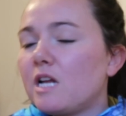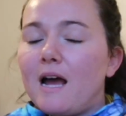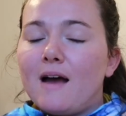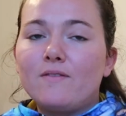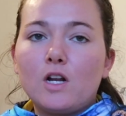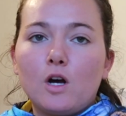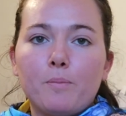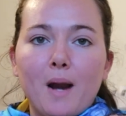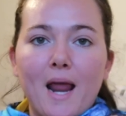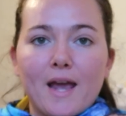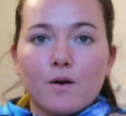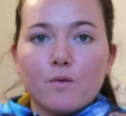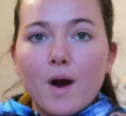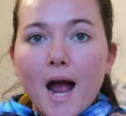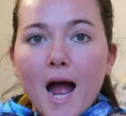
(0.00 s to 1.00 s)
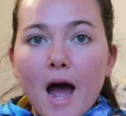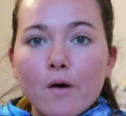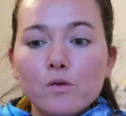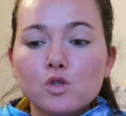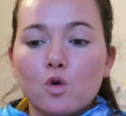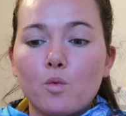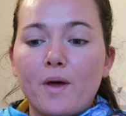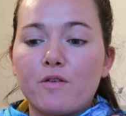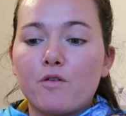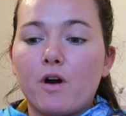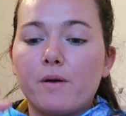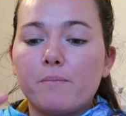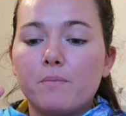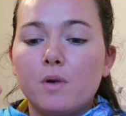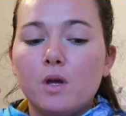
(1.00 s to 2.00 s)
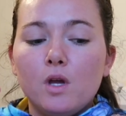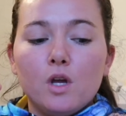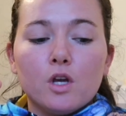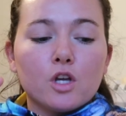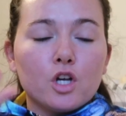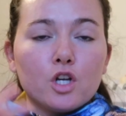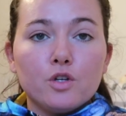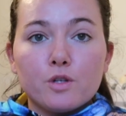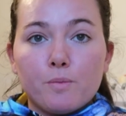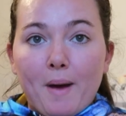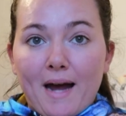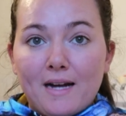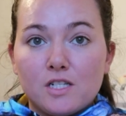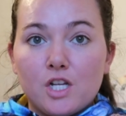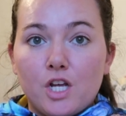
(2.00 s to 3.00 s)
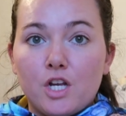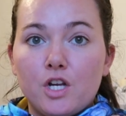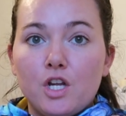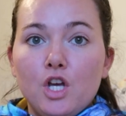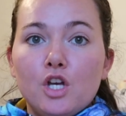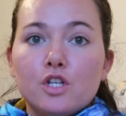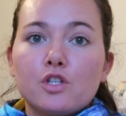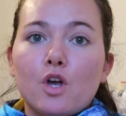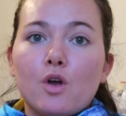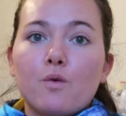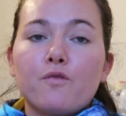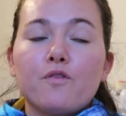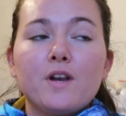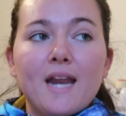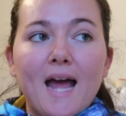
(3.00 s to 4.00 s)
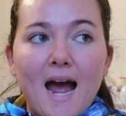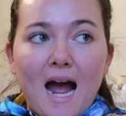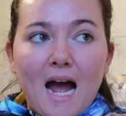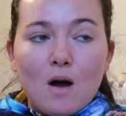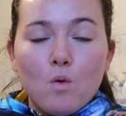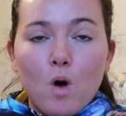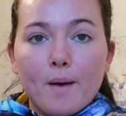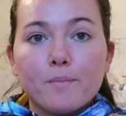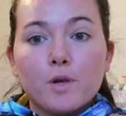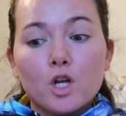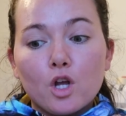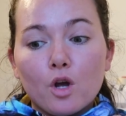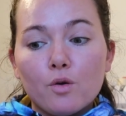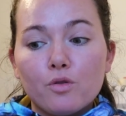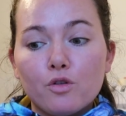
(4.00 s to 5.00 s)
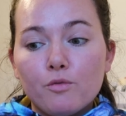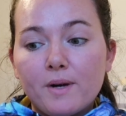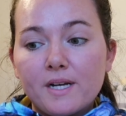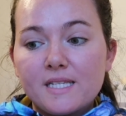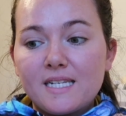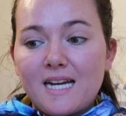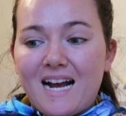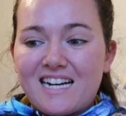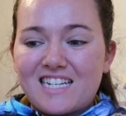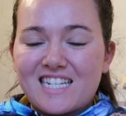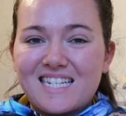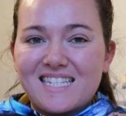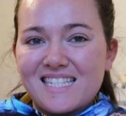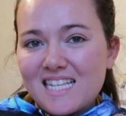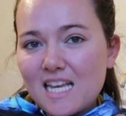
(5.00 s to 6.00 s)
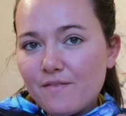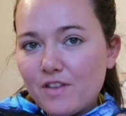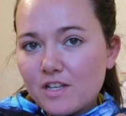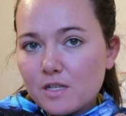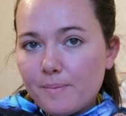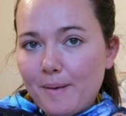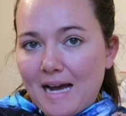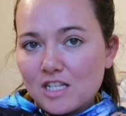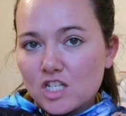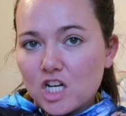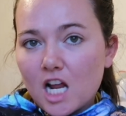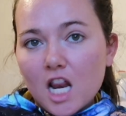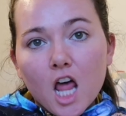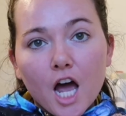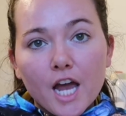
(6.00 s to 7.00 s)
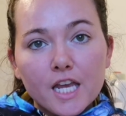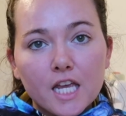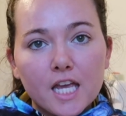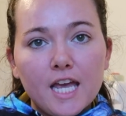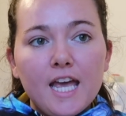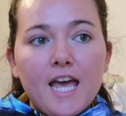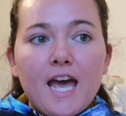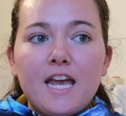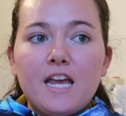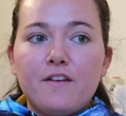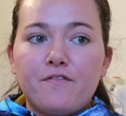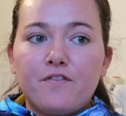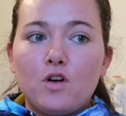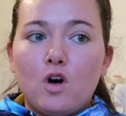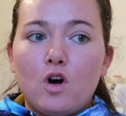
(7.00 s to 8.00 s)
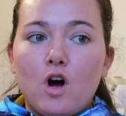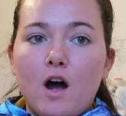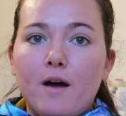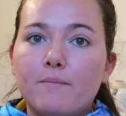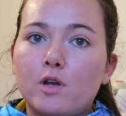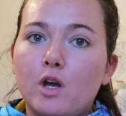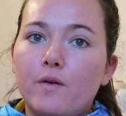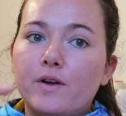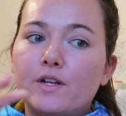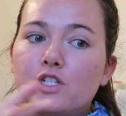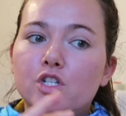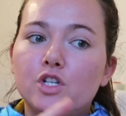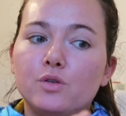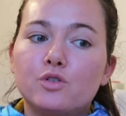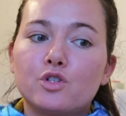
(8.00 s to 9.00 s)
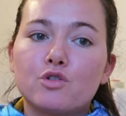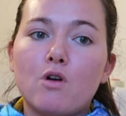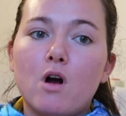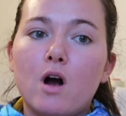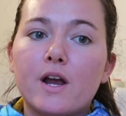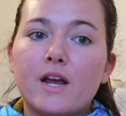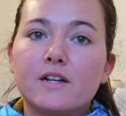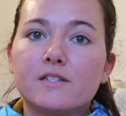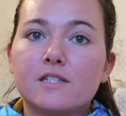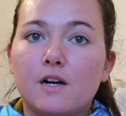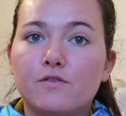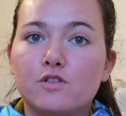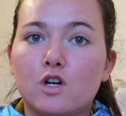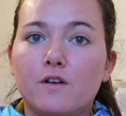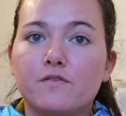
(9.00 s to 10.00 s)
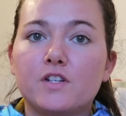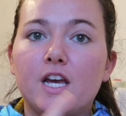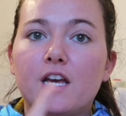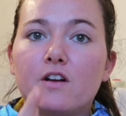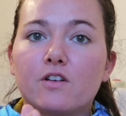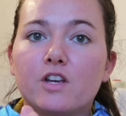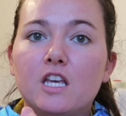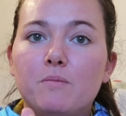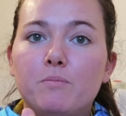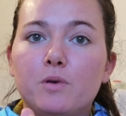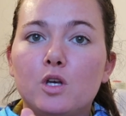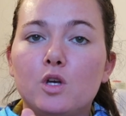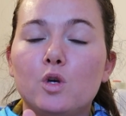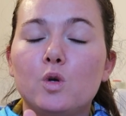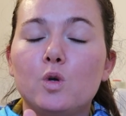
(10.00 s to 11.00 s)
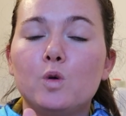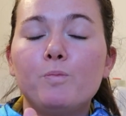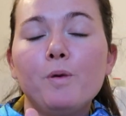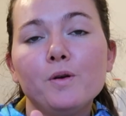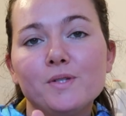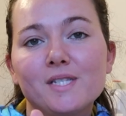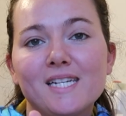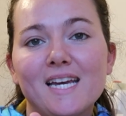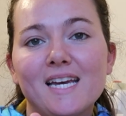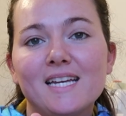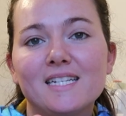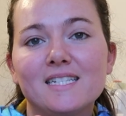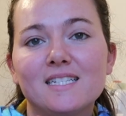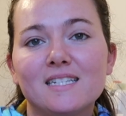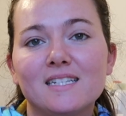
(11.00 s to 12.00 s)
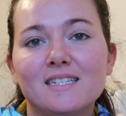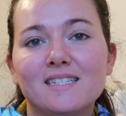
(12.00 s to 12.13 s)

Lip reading: have a little play around, or whether I'm gonna use a pattern. So for now, I'm gonna go through my stash, see if there's a pattern I like. If not, I'm going to try and self-draft it and I'll keep you posted.